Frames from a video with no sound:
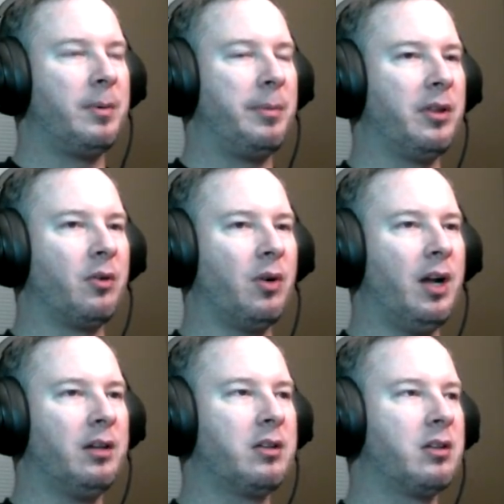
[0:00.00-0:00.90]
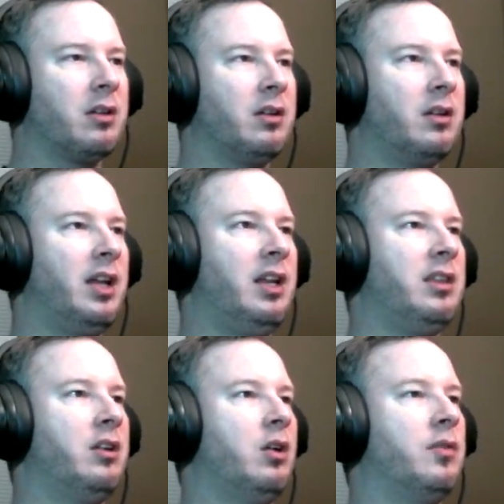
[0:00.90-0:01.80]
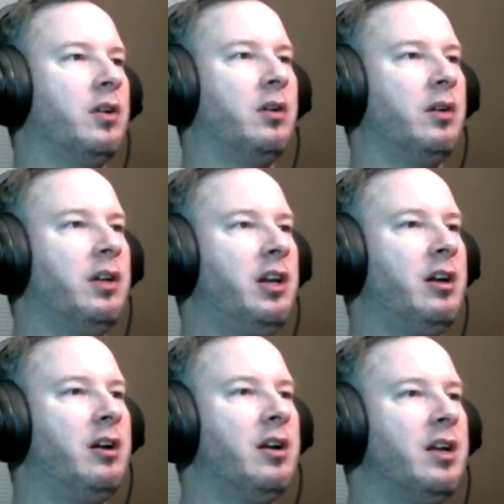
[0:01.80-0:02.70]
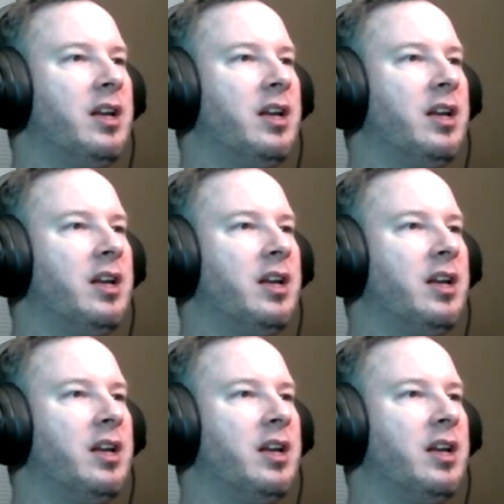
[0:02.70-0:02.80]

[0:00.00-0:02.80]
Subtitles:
Up on the rock. Anything over here?